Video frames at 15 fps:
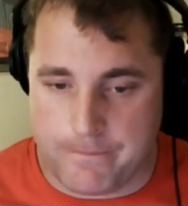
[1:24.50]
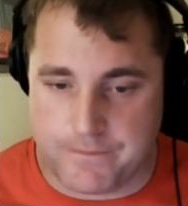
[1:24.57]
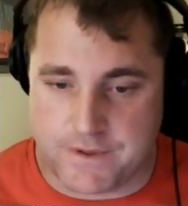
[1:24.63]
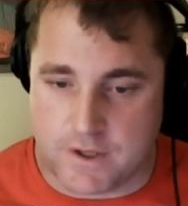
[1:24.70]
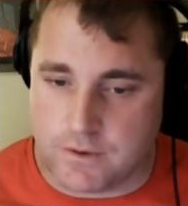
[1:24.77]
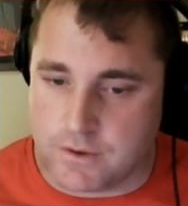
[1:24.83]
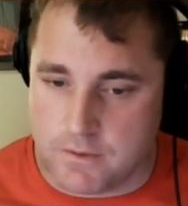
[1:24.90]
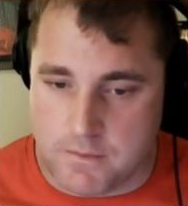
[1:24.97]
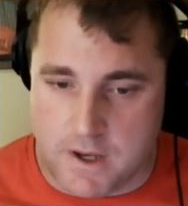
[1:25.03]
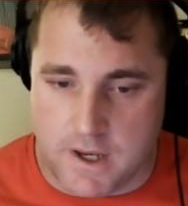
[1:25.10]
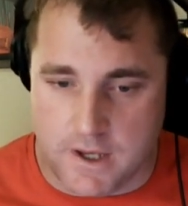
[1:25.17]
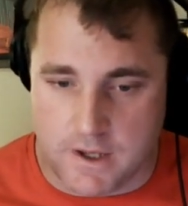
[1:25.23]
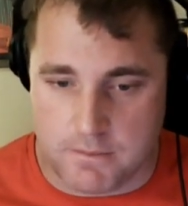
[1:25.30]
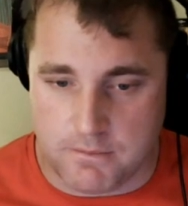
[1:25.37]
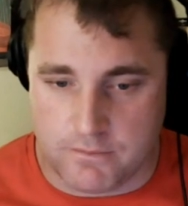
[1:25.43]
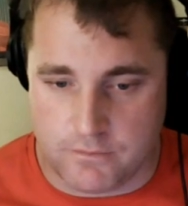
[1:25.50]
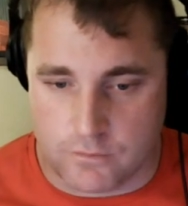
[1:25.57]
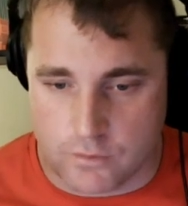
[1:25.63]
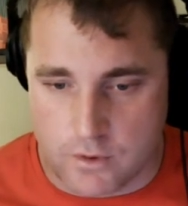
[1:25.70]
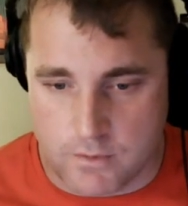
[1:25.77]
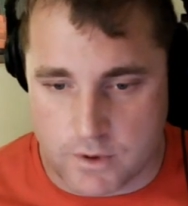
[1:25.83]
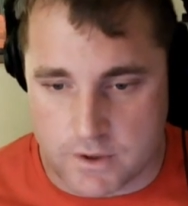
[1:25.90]
social media
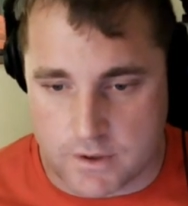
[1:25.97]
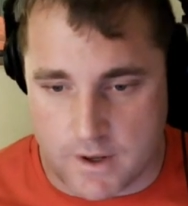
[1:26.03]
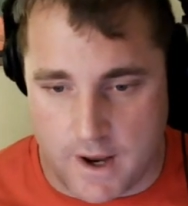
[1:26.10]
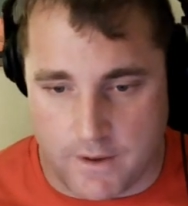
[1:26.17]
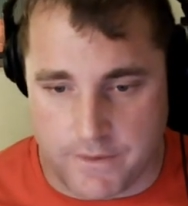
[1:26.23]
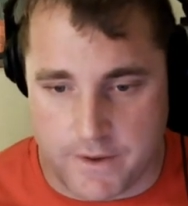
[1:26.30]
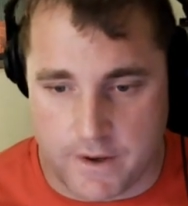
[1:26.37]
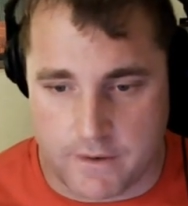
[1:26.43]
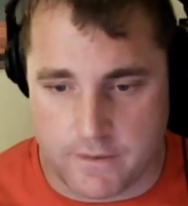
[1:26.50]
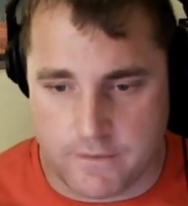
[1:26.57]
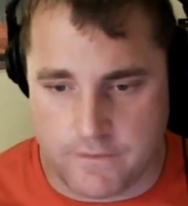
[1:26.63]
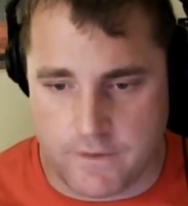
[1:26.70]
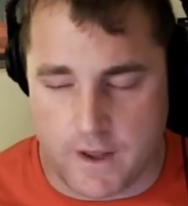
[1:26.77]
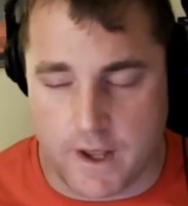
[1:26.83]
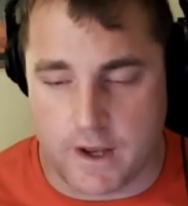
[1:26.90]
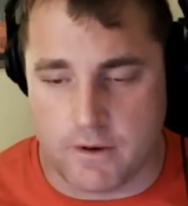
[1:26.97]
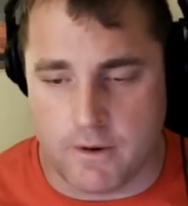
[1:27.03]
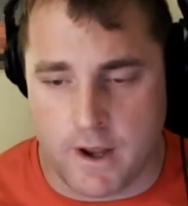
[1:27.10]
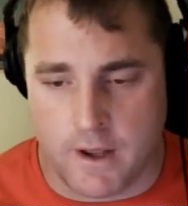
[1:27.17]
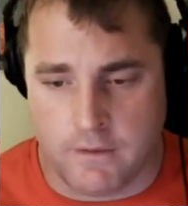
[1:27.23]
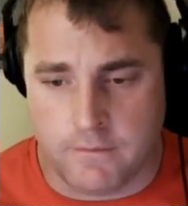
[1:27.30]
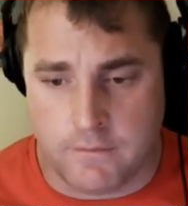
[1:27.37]
rumors are out there flying
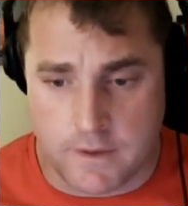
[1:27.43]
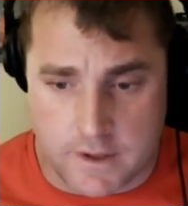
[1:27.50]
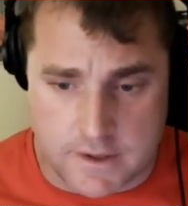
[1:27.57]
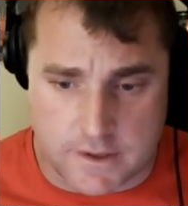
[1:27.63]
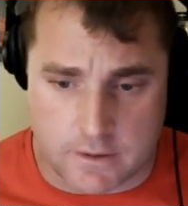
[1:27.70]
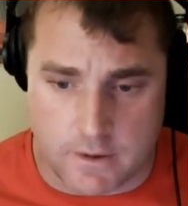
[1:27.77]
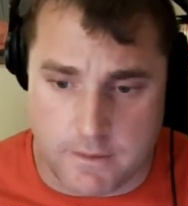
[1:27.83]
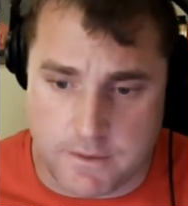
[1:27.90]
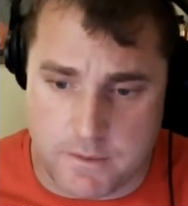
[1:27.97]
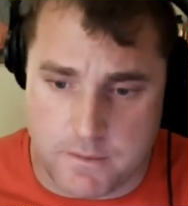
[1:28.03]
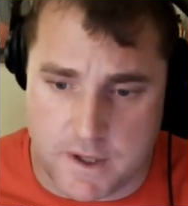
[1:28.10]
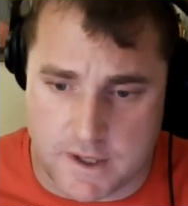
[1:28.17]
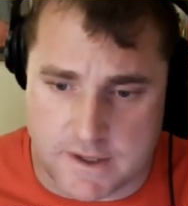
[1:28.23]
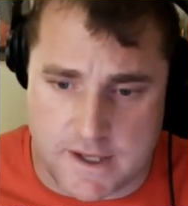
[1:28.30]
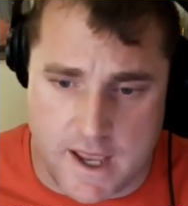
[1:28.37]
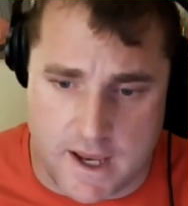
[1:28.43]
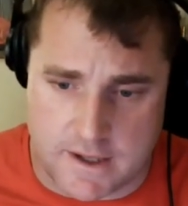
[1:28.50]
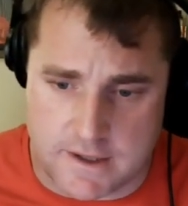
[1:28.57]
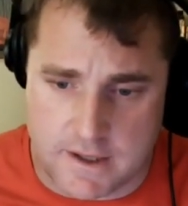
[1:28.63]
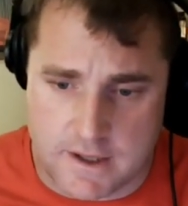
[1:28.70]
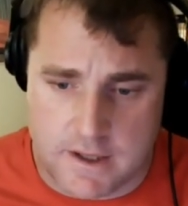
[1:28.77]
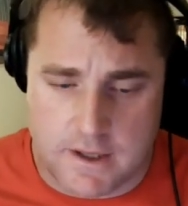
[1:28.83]
around, Instagram to be
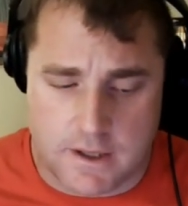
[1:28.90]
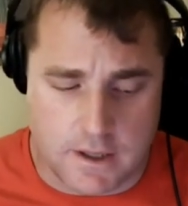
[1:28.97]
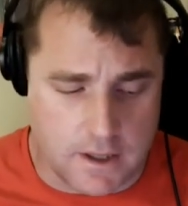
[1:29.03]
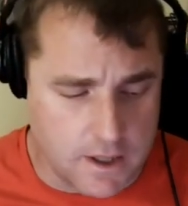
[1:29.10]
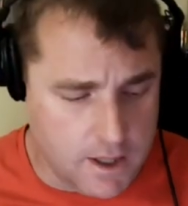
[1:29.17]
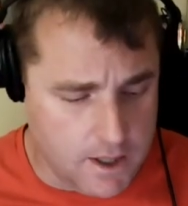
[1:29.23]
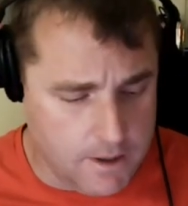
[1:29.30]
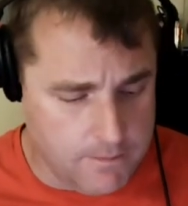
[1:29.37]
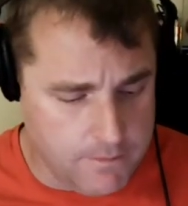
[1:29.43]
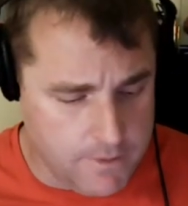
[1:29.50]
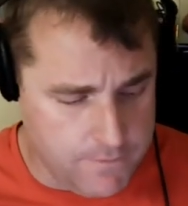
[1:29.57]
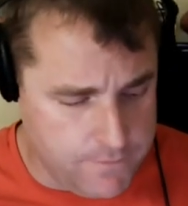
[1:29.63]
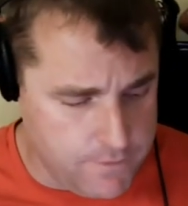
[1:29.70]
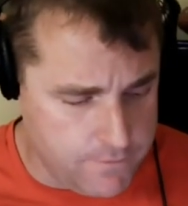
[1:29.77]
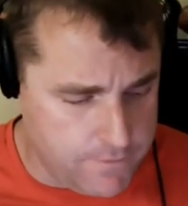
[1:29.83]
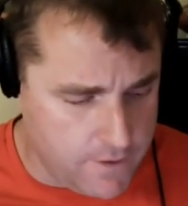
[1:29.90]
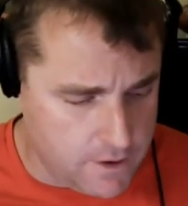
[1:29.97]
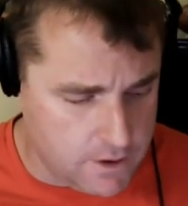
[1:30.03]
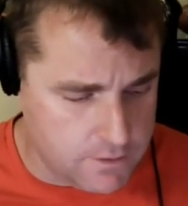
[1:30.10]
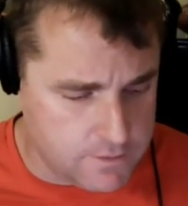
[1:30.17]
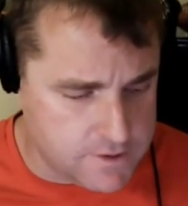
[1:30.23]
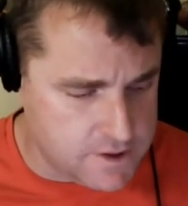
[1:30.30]
exact. If you
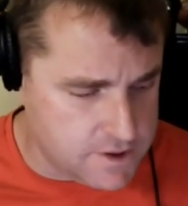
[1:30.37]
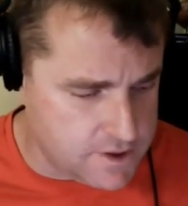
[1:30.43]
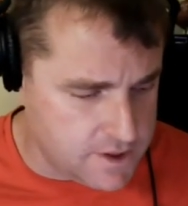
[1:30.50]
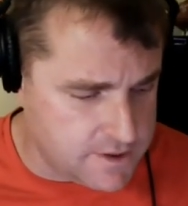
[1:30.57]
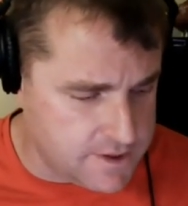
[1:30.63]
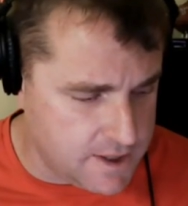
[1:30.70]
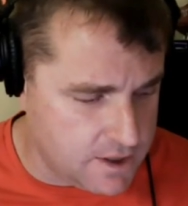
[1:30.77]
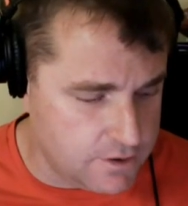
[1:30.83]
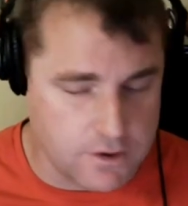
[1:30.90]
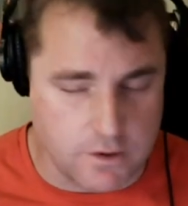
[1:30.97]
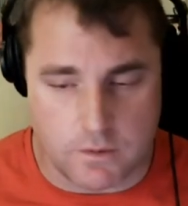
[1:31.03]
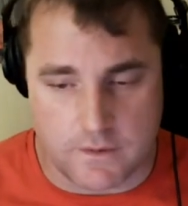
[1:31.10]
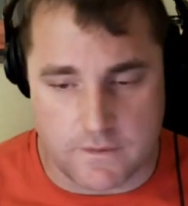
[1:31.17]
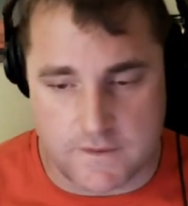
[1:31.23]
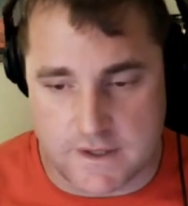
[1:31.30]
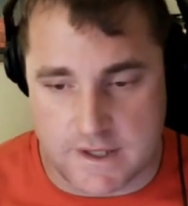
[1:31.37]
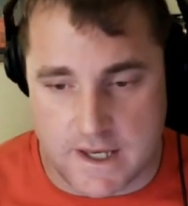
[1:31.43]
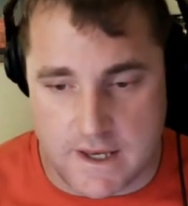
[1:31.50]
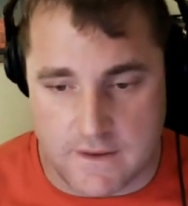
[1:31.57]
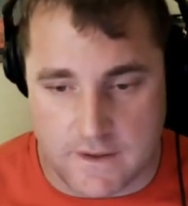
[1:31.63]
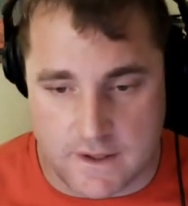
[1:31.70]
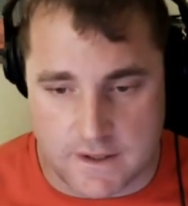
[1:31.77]
follow CJ Taylor, you would have
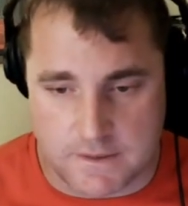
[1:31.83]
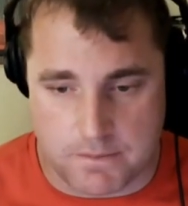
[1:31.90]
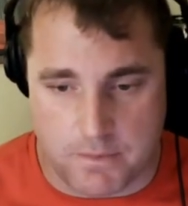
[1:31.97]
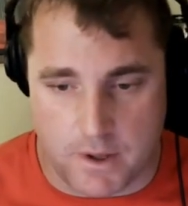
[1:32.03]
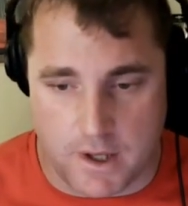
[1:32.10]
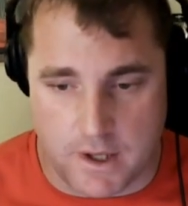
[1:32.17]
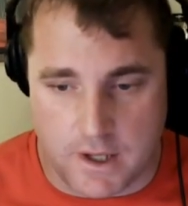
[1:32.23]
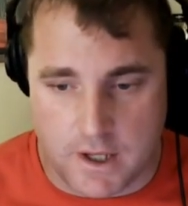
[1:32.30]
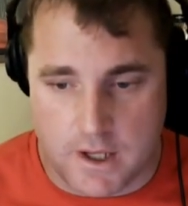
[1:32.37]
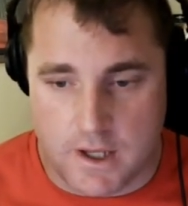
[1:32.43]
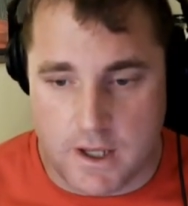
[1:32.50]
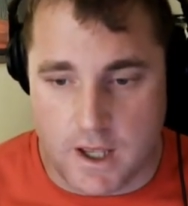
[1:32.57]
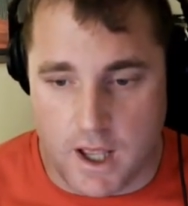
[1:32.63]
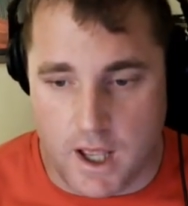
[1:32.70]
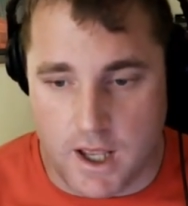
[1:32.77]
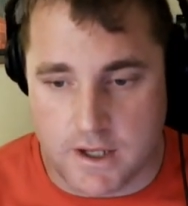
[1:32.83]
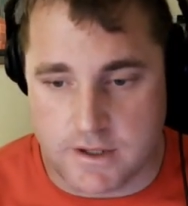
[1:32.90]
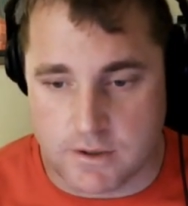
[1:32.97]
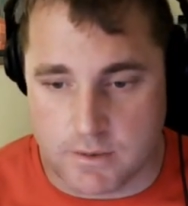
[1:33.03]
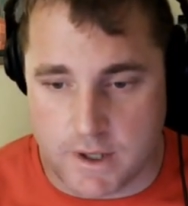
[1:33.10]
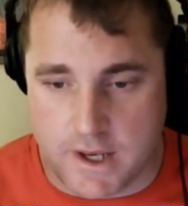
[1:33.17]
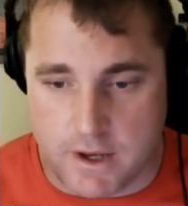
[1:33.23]
seen this, but
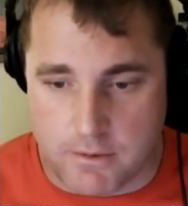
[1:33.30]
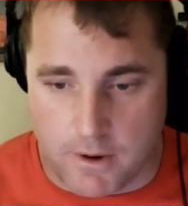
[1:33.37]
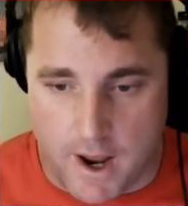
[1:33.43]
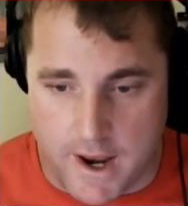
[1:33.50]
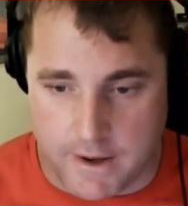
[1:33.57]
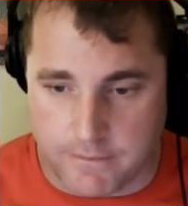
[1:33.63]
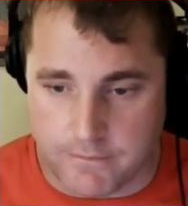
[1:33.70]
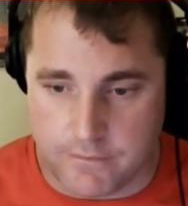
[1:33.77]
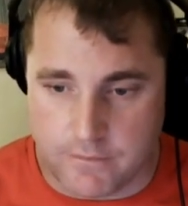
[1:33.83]
DeRicky Wright